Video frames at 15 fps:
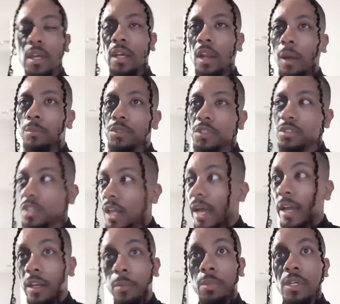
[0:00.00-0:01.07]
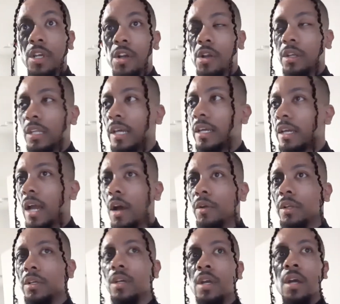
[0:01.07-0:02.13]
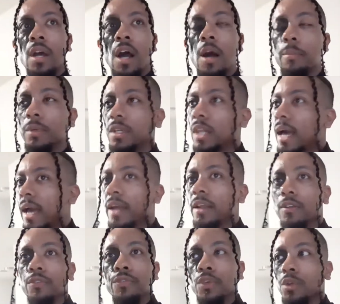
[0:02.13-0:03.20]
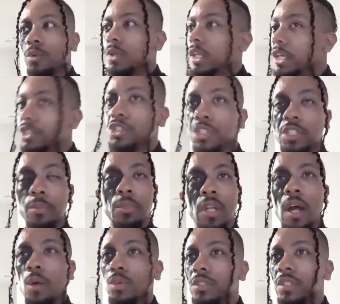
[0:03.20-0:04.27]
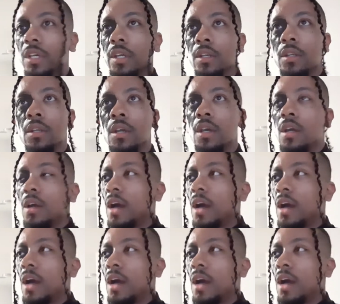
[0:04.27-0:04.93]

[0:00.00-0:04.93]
And I'm just glad to be here in Lake County. I'm glad for the relationship that I was in.